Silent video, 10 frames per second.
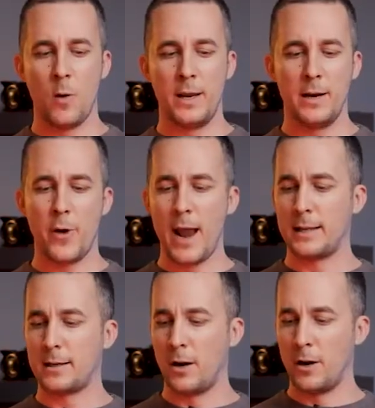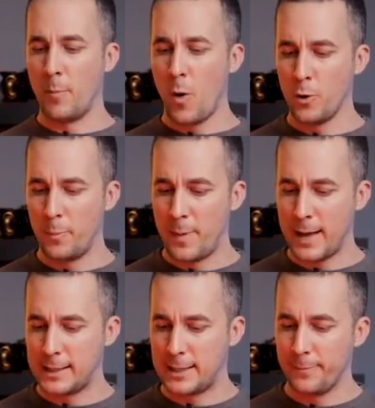in a red color mode,
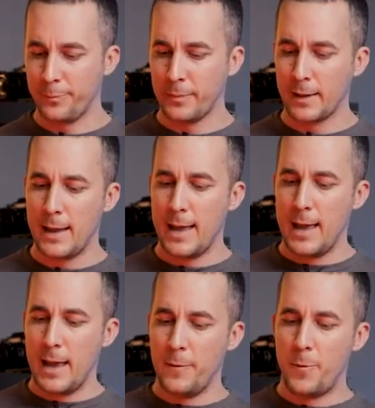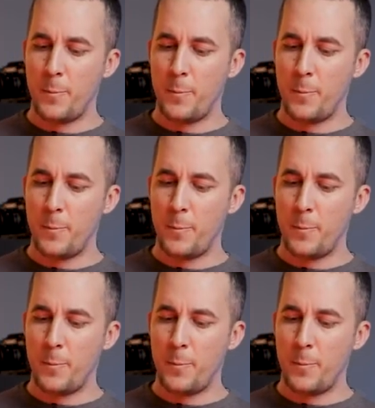but if we